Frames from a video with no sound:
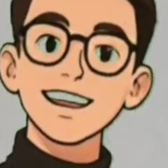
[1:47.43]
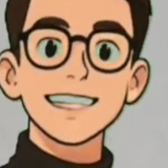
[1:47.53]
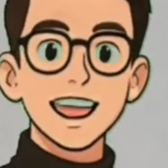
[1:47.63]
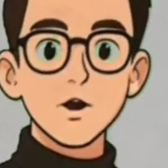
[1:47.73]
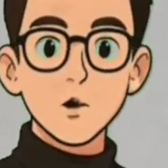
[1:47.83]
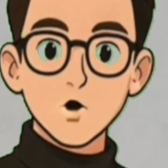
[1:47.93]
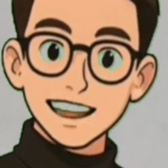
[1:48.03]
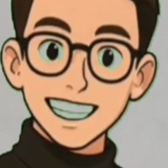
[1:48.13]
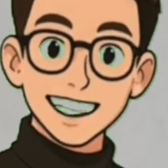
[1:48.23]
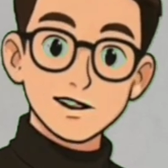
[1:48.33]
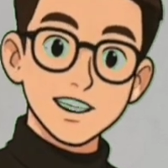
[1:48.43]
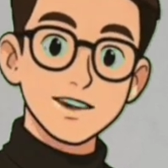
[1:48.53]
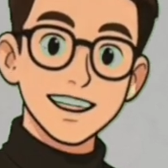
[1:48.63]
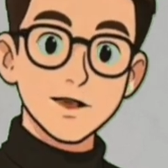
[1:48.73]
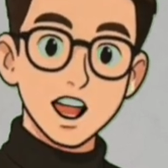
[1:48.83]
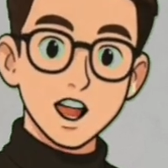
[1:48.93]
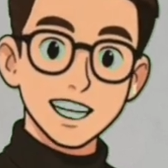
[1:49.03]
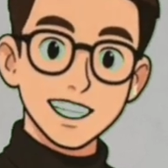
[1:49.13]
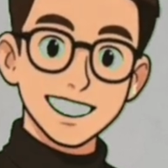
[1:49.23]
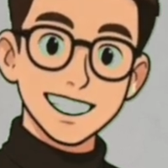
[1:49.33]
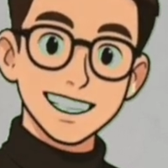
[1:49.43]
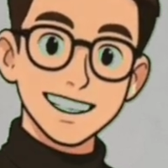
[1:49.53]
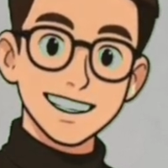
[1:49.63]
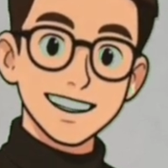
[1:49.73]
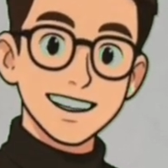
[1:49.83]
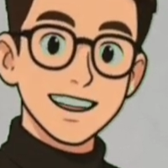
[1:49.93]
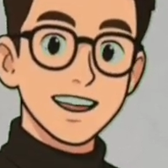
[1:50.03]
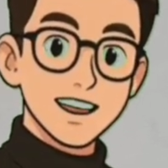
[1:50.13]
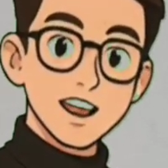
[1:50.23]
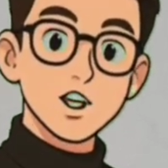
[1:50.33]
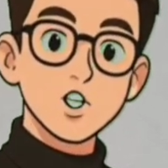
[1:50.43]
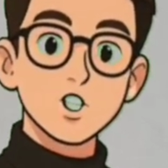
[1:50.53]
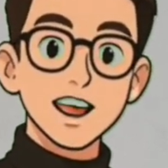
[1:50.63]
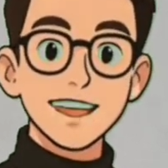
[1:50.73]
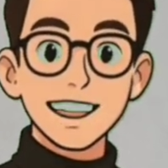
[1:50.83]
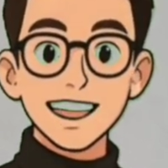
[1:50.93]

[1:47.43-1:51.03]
A graph can help. Refer to Figure 12-23.